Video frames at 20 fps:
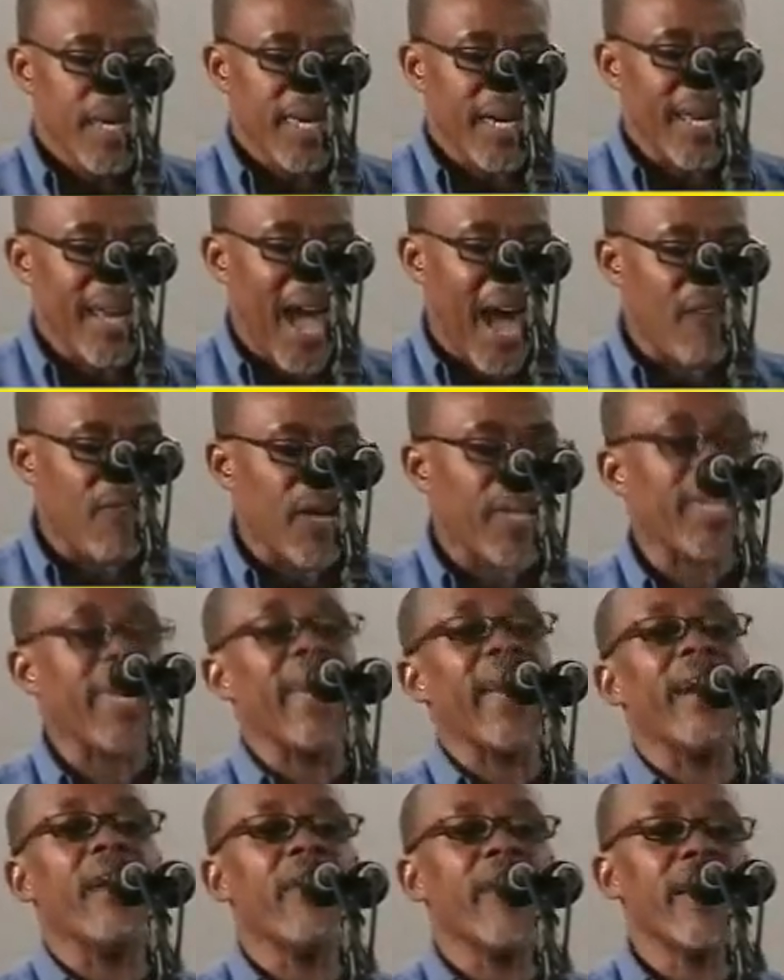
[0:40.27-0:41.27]
can have a
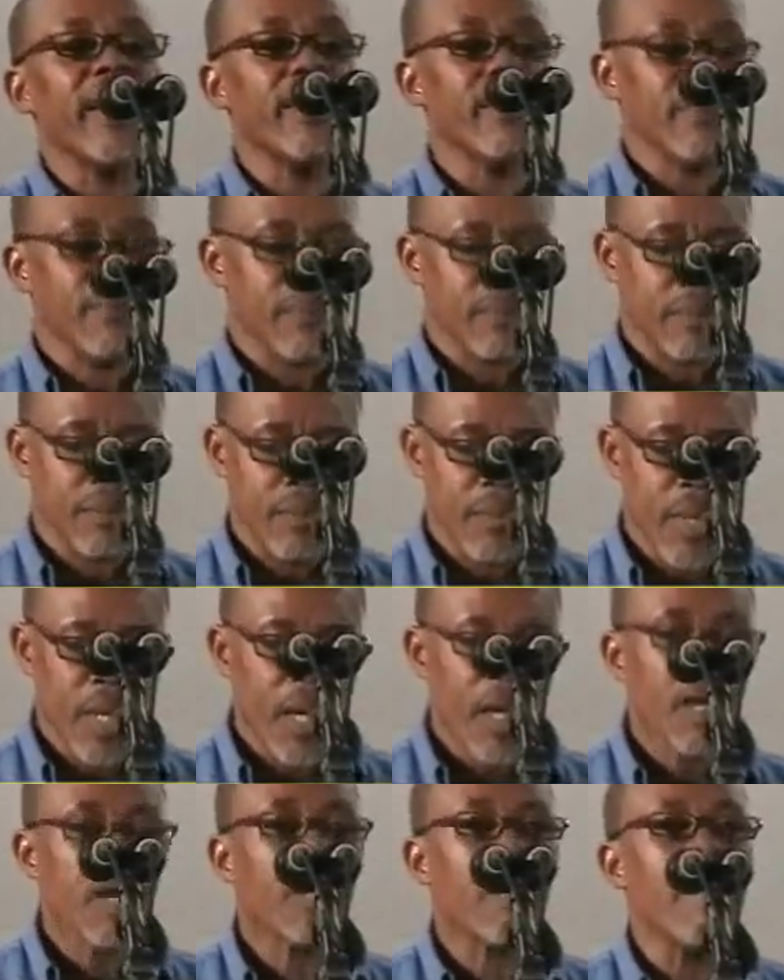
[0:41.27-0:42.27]
caring,
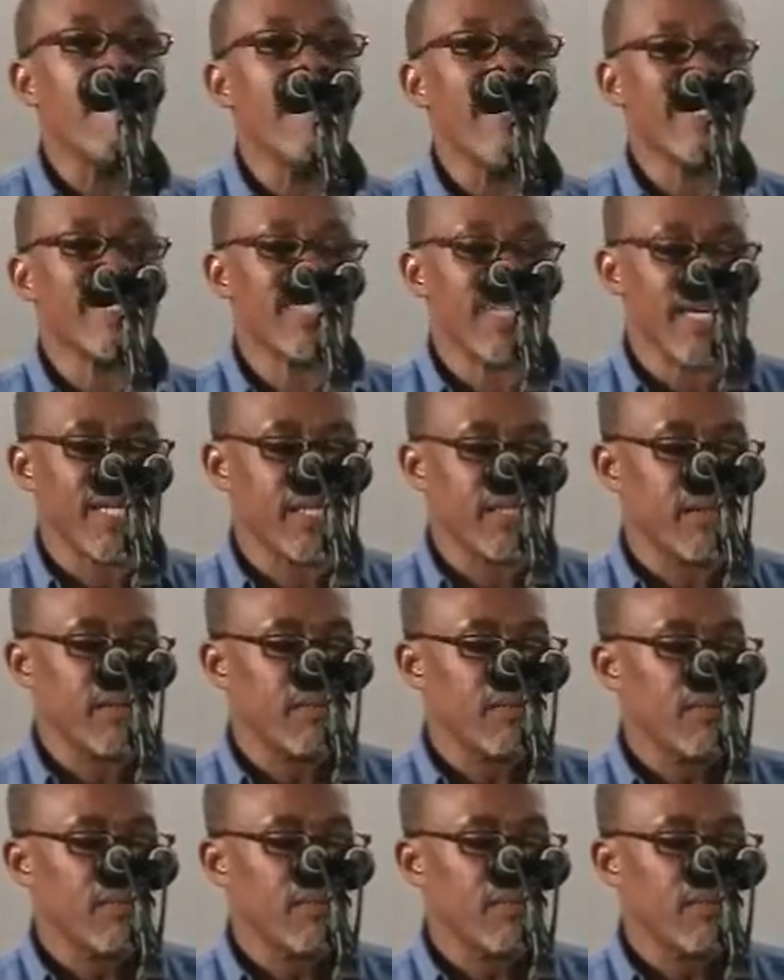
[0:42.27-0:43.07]
committed,